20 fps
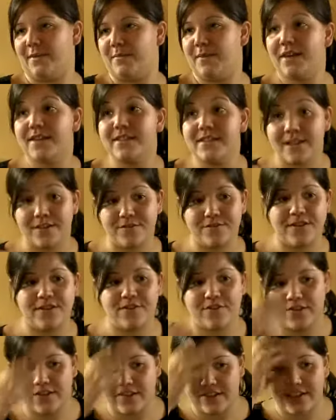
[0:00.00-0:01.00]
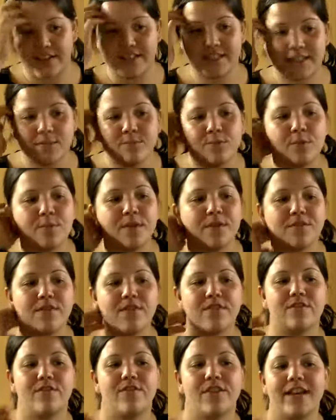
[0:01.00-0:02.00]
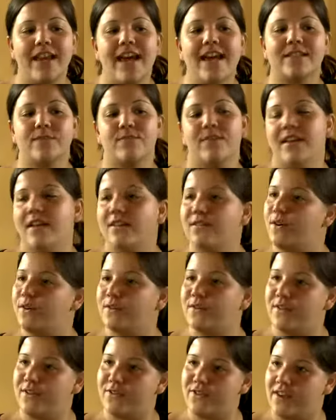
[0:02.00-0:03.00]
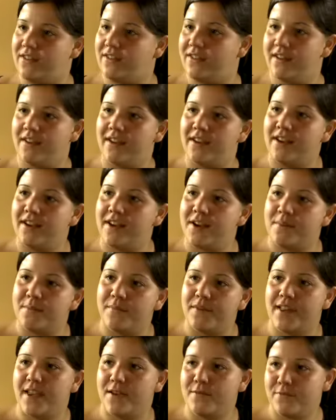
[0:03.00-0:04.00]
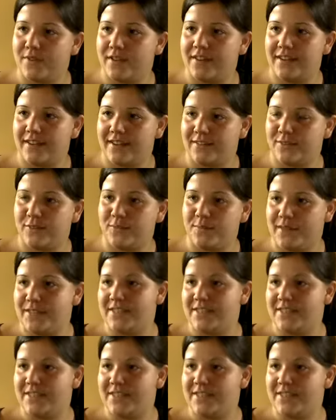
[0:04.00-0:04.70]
because they seem to be very relaxed when they talk to each other, but I want it to be